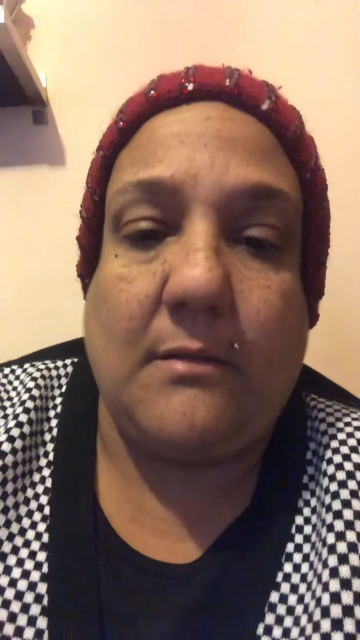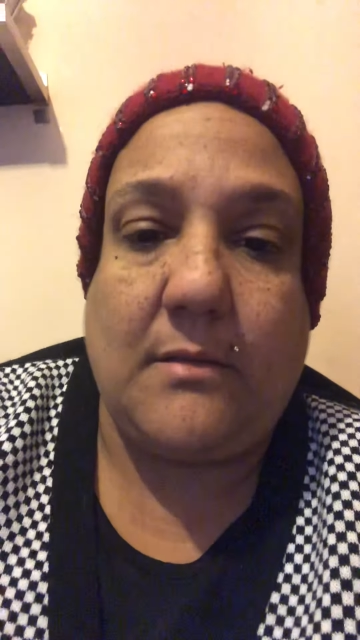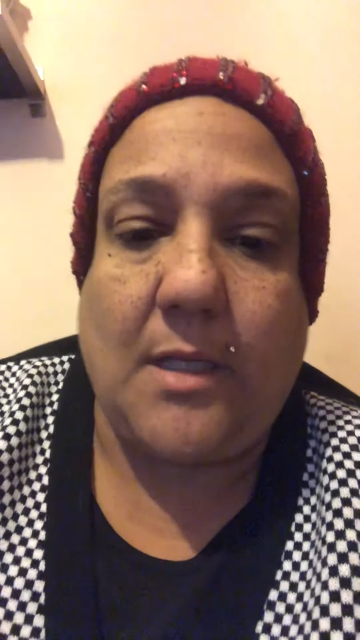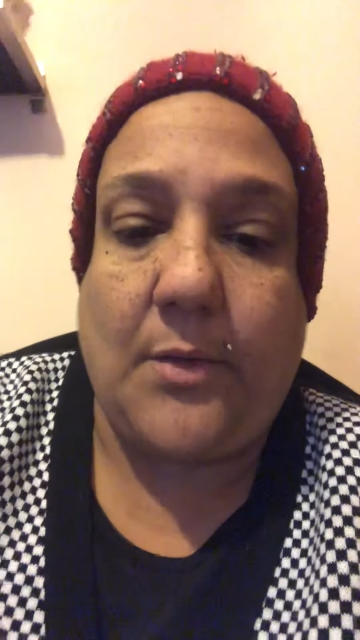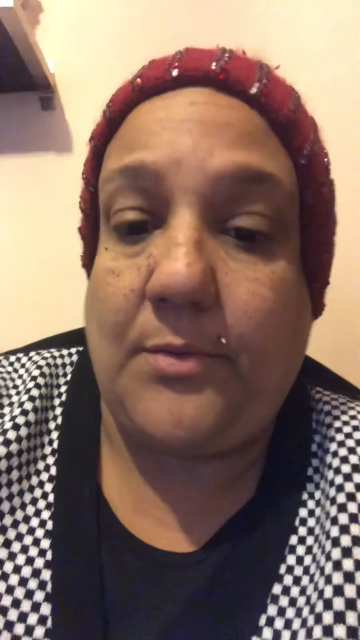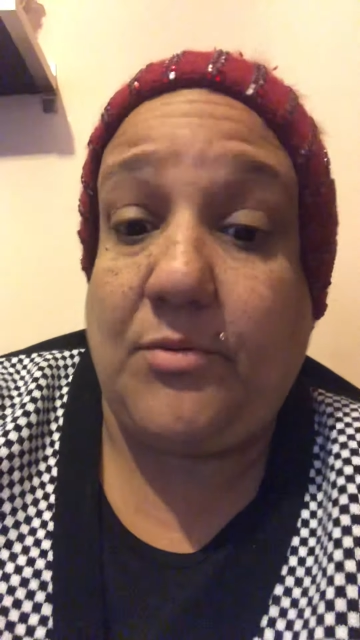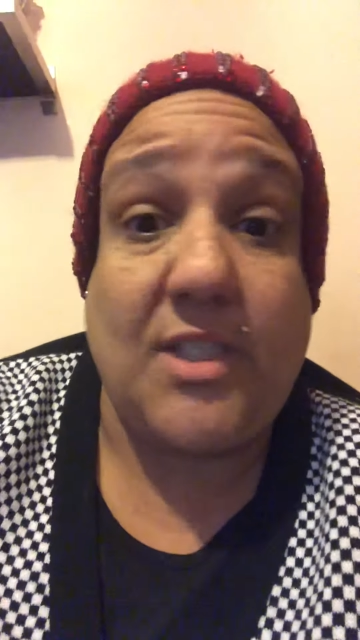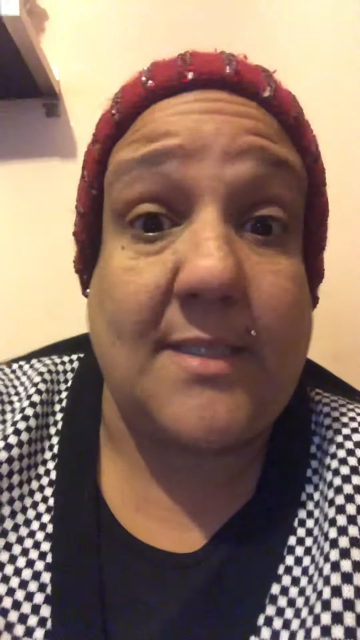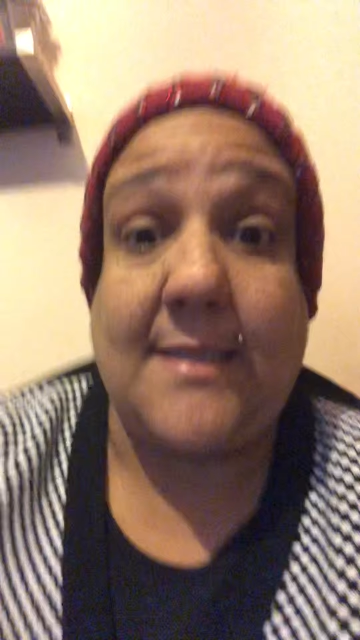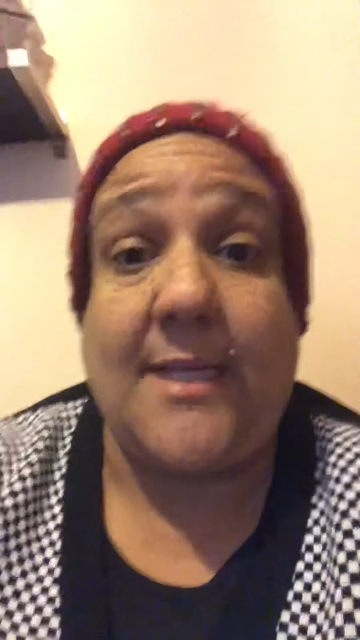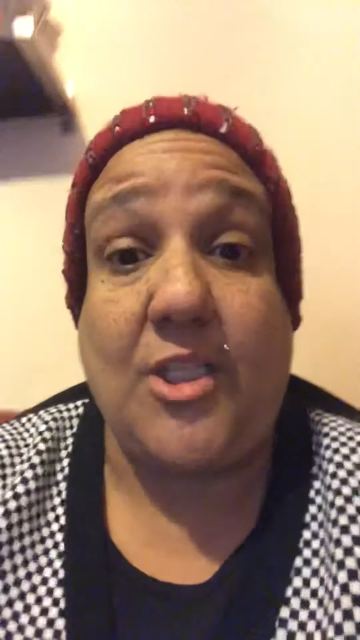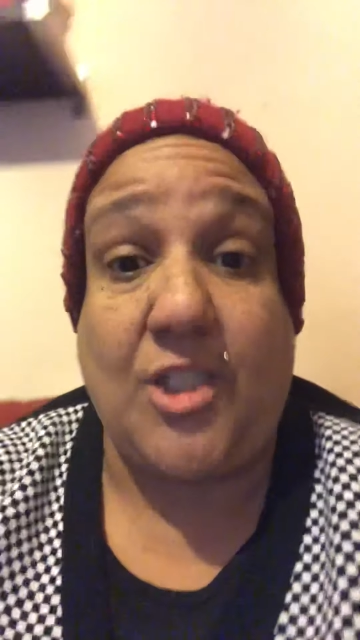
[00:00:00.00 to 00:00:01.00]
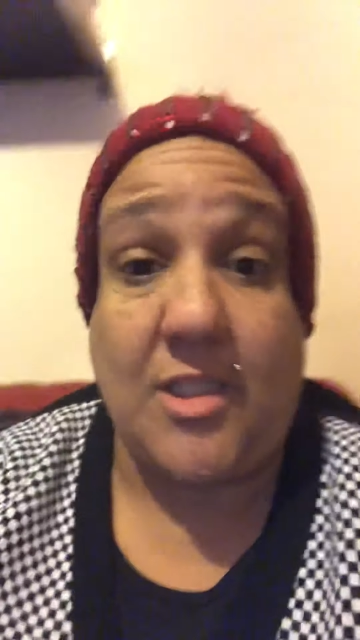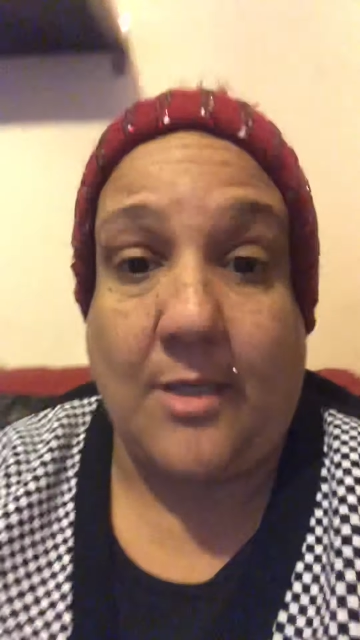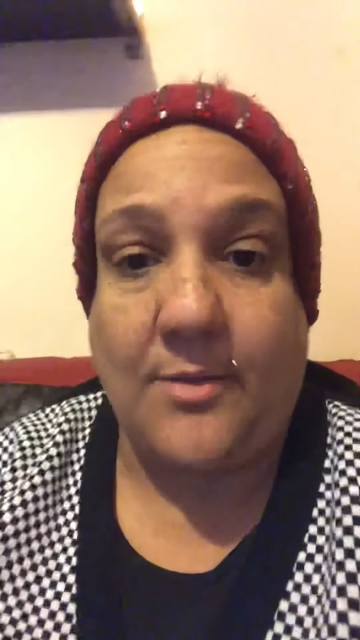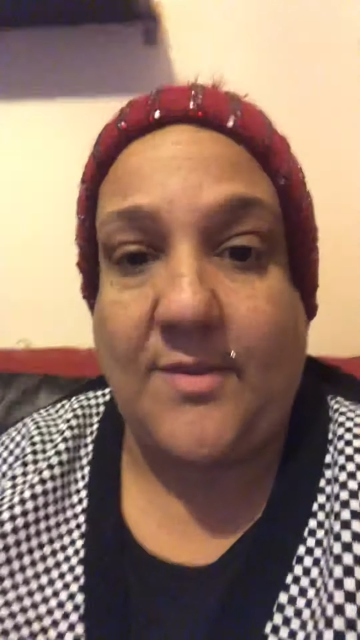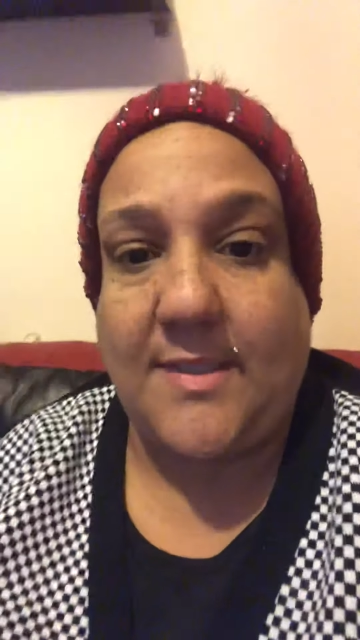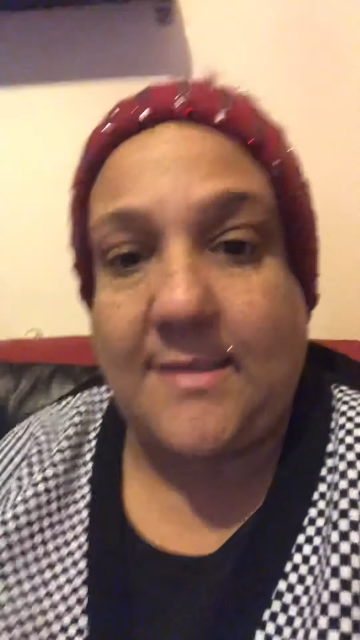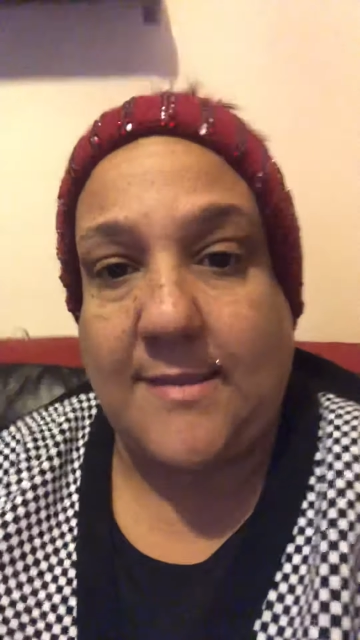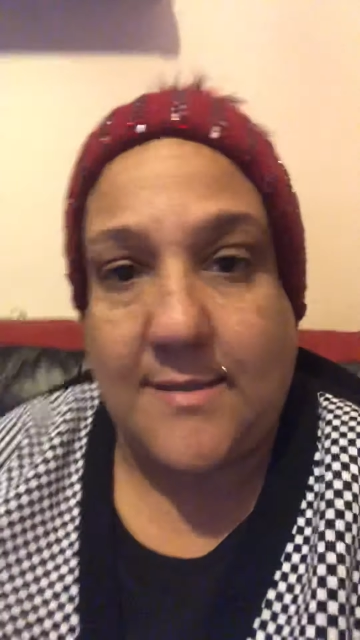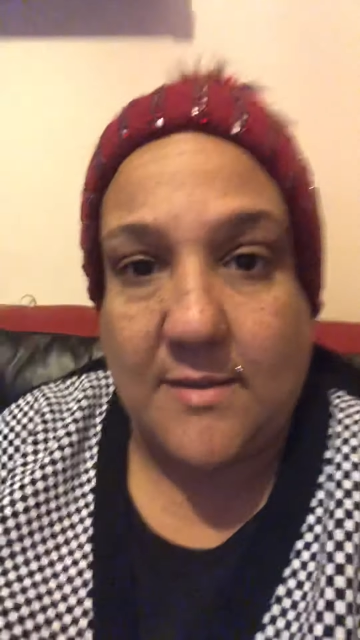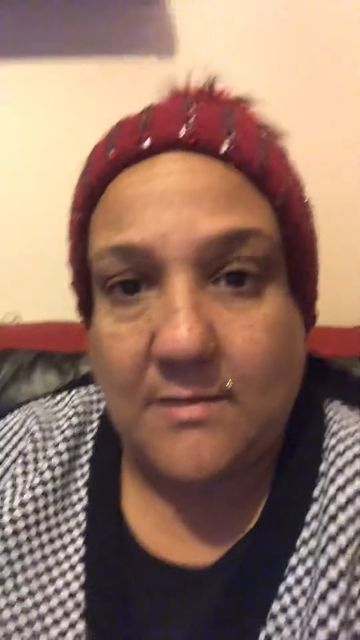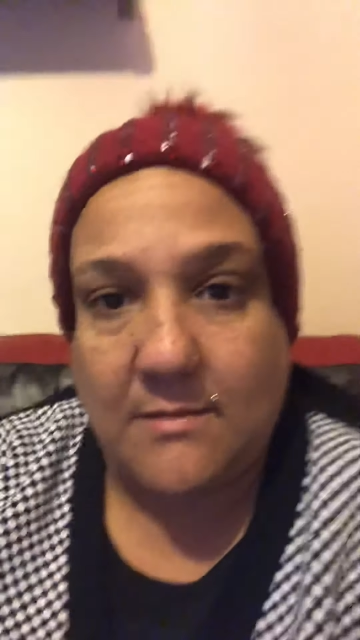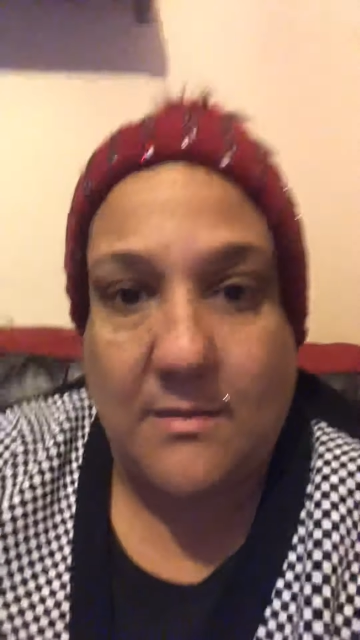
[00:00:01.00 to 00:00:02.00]
So just letting you know, this
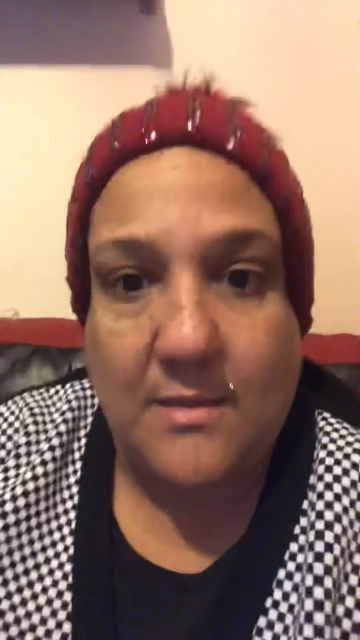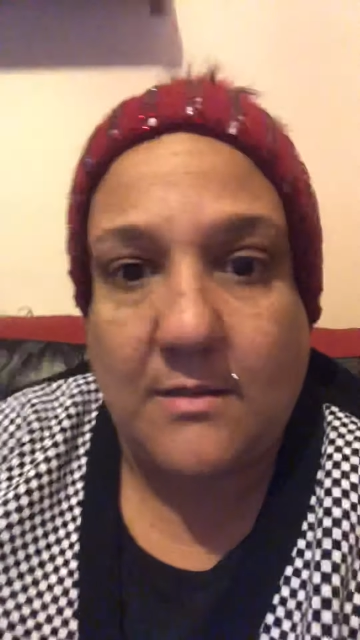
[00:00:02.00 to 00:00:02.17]
isn't